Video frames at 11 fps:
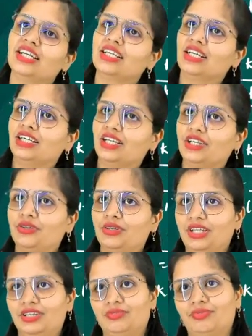
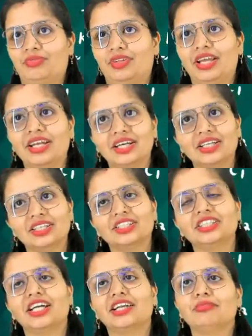continuity. Energy
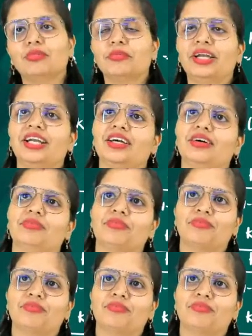and momentum.